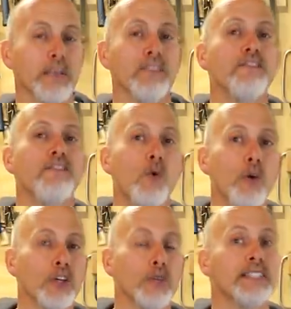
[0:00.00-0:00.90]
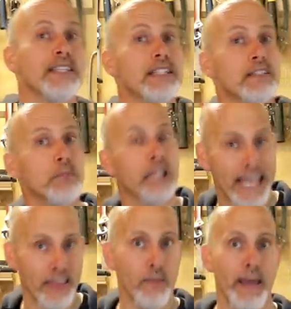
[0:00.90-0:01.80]
before you intend to
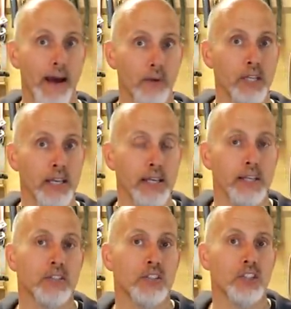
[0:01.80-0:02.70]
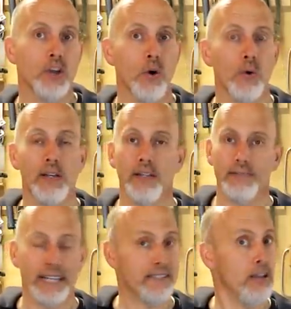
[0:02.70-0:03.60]
plant them out. So
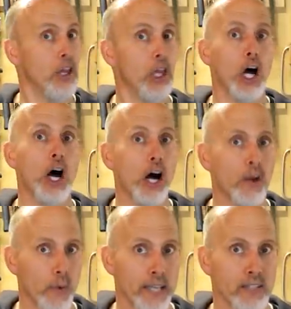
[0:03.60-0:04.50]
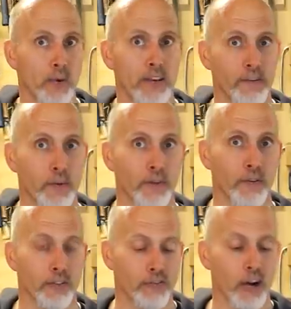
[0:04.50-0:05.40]
that's a long ways away from your
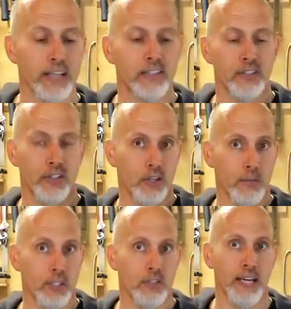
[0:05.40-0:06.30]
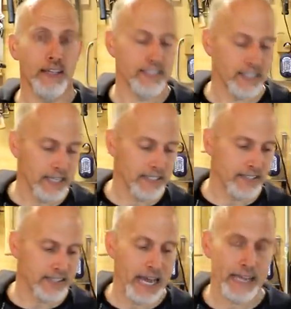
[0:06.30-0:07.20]
first frost that you're going to be trying these guys
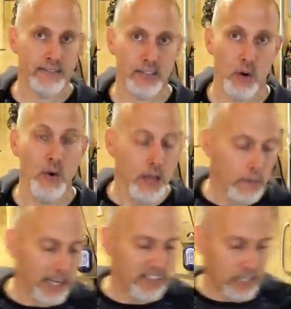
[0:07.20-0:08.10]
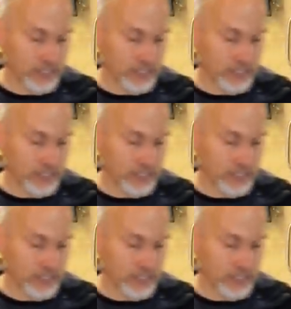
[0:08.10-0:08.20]
inside. So, but